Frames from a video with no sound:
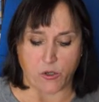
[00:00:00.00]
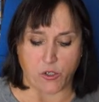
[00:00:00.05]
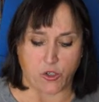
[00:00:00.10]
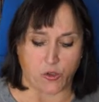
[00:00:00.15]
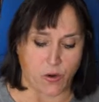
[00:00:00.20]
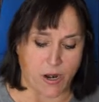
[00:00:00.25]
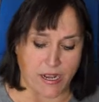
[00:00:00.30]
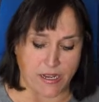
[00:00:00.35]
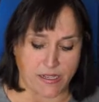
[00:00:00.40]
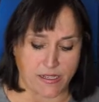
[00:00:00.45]

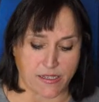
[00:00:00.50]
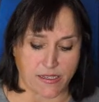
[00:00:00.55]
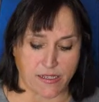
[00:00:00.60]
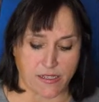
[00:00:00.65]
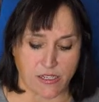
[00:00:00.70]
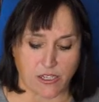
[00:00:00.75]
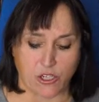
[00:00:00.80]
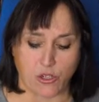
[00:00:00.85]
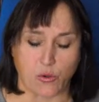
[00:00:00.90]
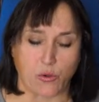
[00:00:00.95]

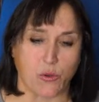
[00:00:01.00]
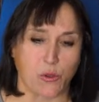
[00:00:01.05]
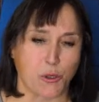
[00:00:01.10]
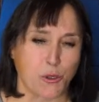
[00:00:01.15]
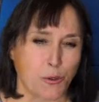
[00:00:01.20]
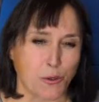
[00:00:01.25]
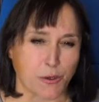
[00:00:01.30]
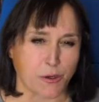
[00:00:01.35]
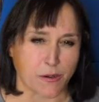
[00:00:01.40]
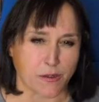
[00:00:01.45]
dressed to
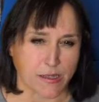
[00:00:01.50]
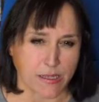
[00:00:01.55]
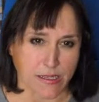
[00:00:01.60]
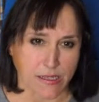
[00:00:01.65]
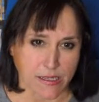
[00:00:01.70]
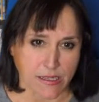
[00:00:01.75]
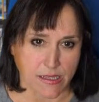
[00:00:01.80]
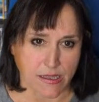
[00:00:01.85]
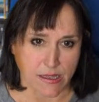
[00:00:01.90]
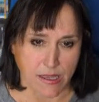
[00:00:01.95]
lure
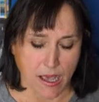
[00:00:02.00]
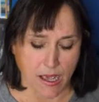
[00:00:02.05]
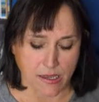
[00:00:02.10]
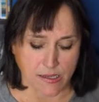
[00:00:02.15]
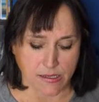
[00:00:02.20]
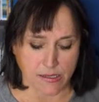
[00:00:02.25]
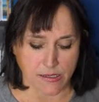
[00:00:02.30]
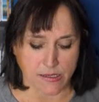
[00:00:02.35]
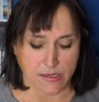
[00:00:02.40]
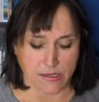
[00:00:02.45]
the
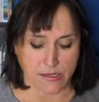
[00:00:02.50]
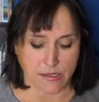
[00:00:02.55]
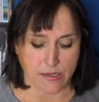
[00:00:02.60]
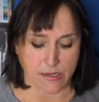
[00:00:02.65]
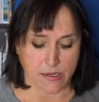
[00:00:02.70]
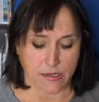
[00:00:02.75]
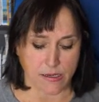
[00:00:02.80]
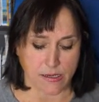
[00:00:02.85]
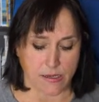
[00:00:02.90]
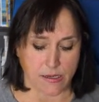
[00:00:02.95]
lust.